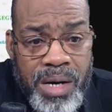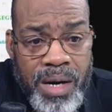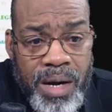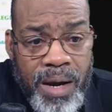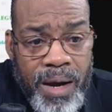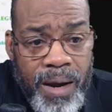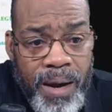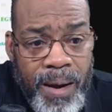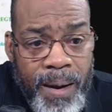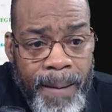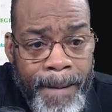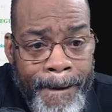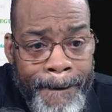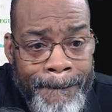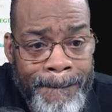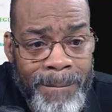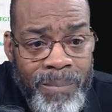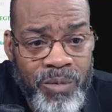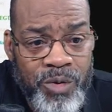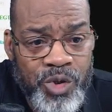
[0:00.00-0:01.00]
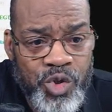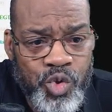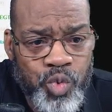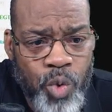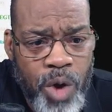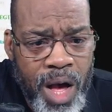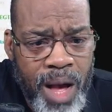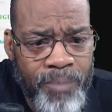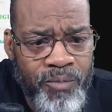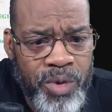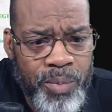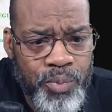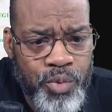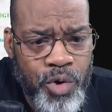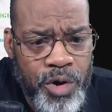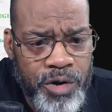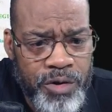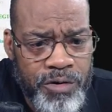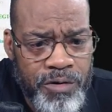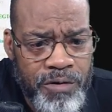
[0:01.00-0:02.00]
Um, Schwab
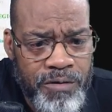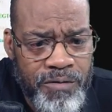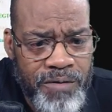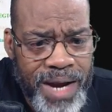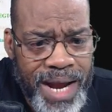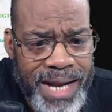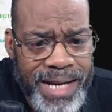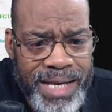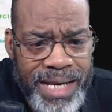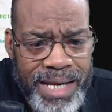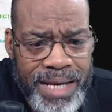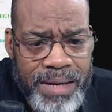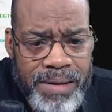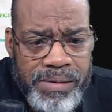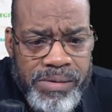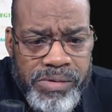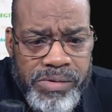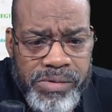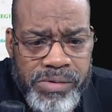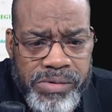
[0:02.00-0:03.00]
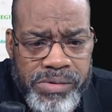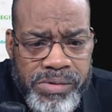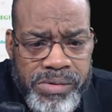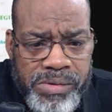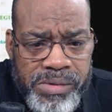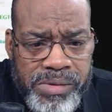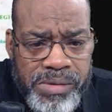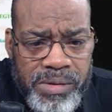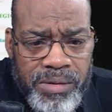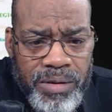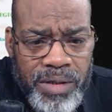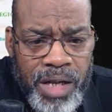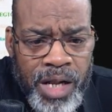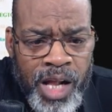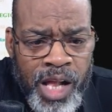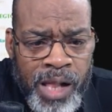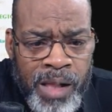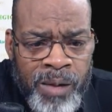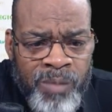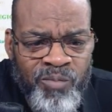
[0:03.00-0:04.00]
reported already.
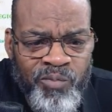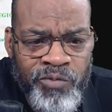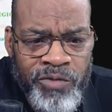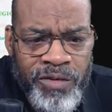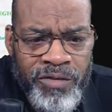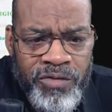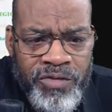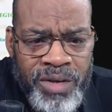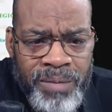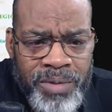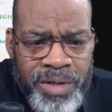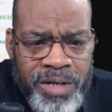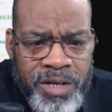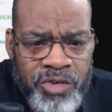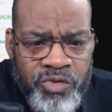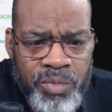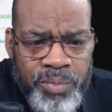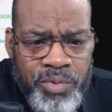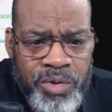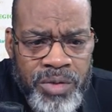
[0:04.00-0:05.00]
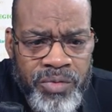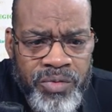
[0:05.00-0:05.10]
Um, something else reported